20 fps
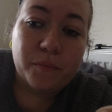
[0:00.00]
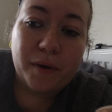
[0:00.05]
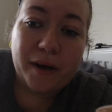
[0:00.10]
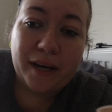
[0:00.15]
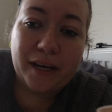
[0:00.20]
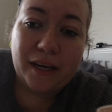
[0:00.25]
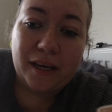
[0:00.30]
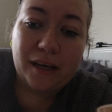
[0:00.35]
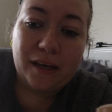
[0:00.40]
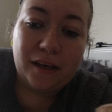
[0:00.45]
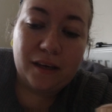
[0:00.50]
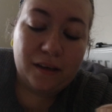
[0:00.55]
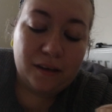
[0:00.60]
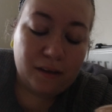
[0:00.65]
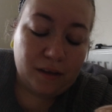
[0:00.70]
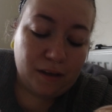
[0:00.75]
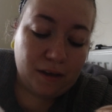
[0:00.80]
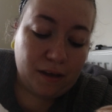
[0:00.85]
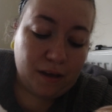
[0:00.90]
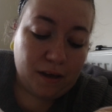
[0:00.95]
Mikey.
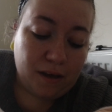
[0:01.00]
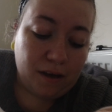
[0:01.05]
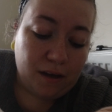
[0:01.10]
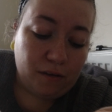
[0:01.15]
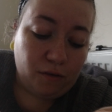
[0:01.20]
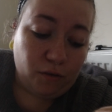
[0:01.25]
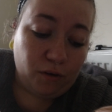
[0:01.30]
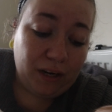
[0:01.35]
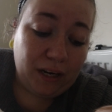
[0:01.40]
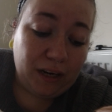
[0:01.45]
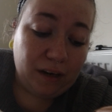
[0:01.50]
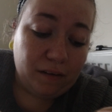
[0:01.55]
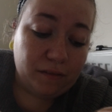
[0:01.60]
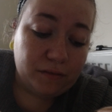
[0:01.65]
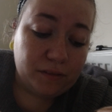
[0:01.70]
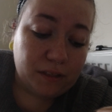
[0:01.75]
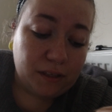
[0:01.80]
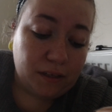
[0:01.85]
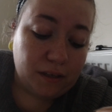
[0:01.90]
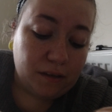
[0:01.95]
And Ollie
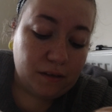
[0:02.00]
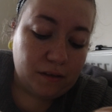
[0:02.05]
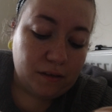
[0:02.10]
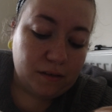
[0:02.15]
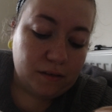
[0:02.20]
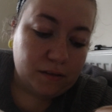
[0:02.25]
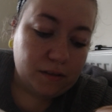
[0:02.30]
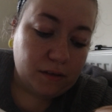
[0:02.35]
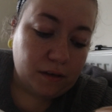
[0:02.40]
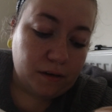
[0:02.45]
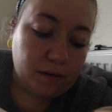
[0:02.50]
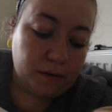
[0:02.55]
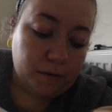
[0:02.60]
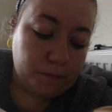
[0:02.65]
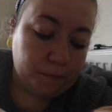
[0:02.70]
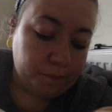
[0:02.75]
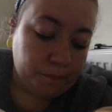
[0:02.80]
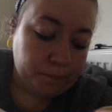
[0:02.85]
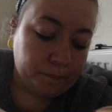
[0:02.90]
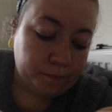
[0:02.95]
loves it, so.